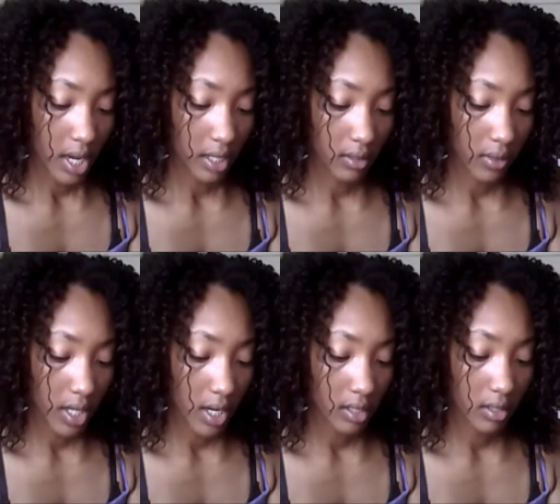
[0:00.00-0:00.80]

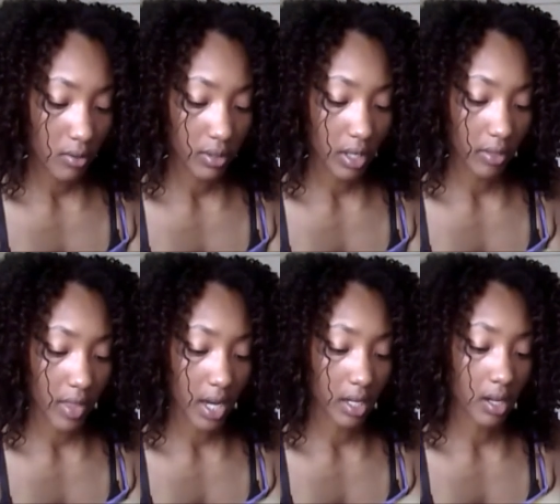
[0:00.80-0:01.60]
ingredients, no
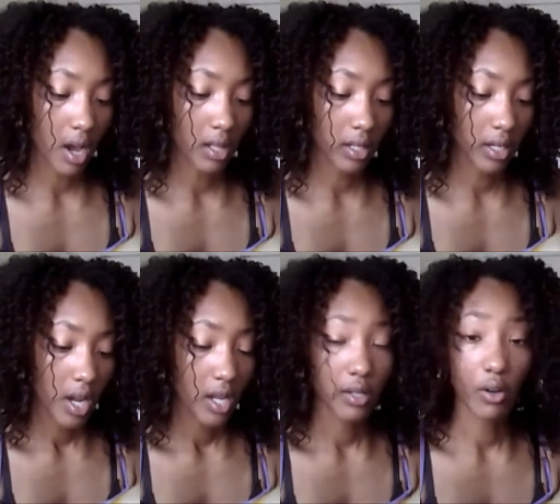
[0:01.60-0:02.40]
synthetic
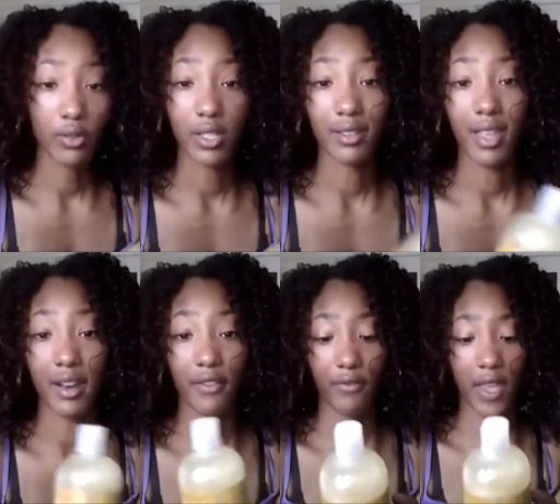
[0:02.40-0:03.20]
color, no
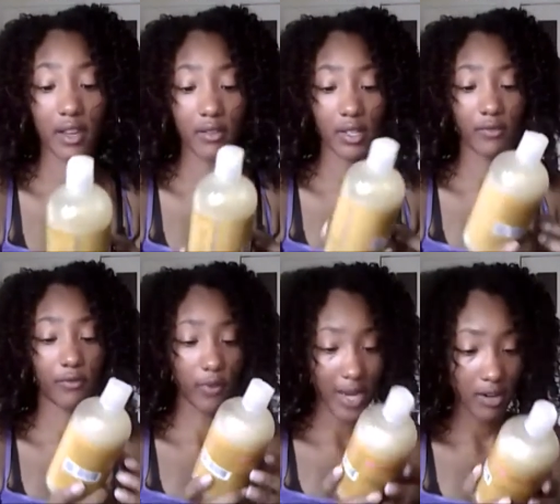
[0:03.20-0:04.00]
synthetic fragrant,
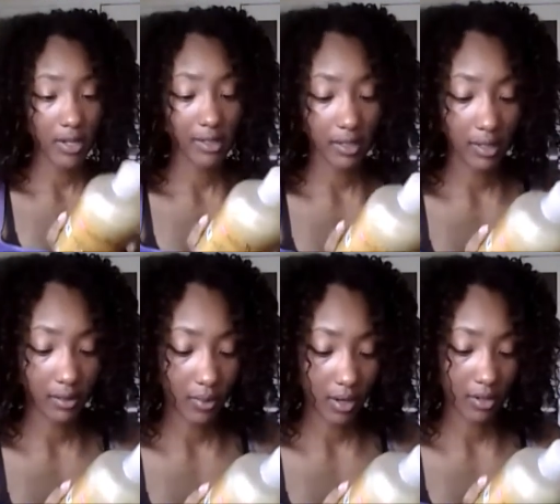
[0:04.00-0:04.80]
fragrance. This
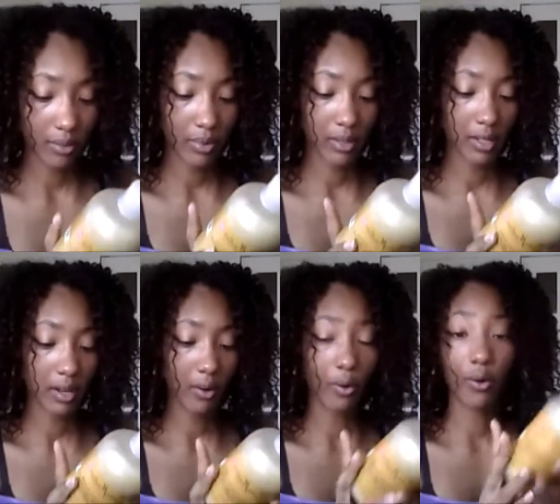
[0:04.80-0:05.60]
is
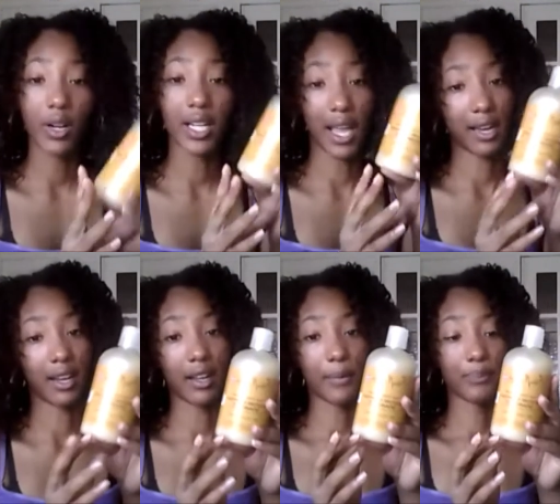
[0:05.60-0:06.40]
100%
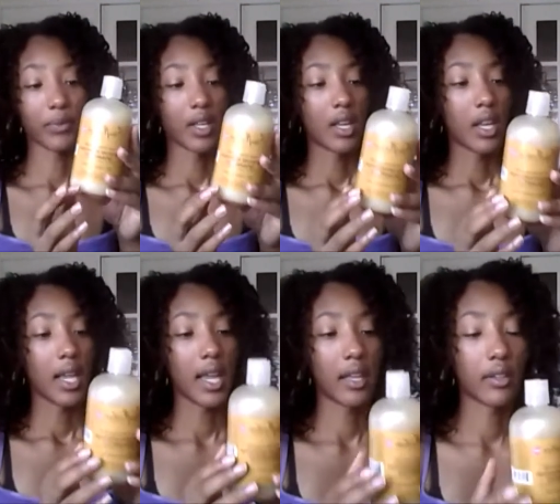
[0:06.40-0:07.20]
organic.
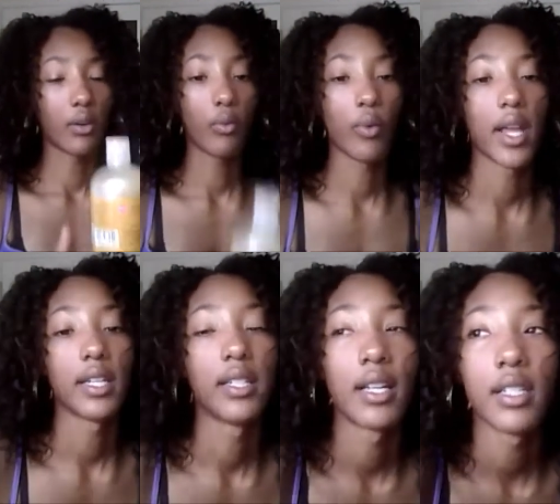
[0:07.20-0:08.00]
And the,
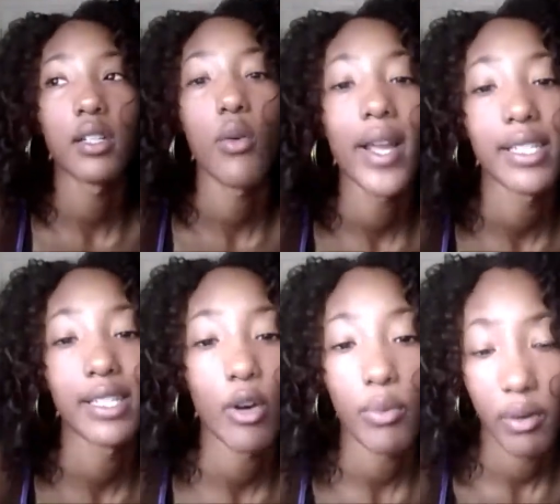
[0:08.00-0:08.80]
it doesn't quite
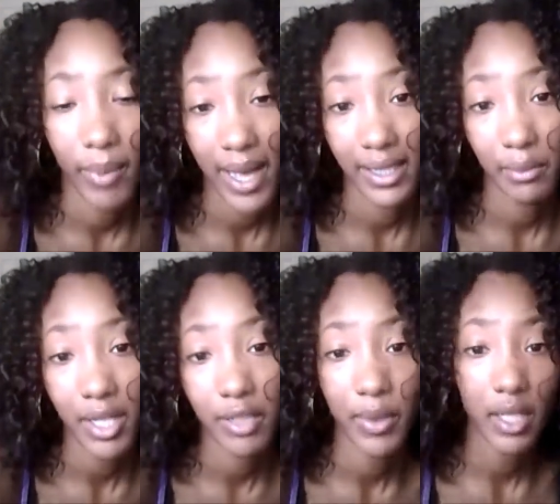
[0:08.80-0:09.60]
soap up as
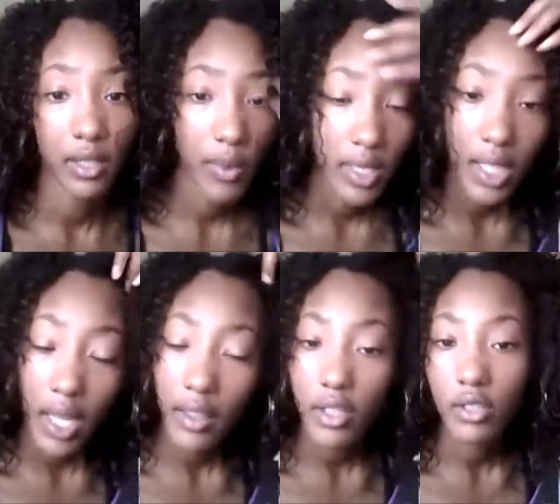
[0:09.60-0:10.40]
much because once
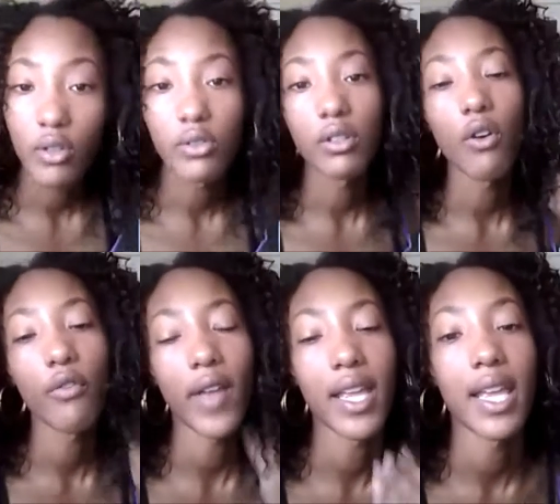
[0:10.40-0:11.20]
again, there's no
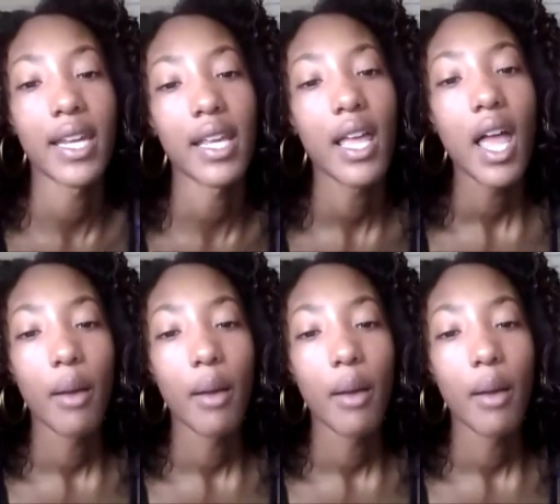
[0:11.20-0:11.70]
sulfate in it,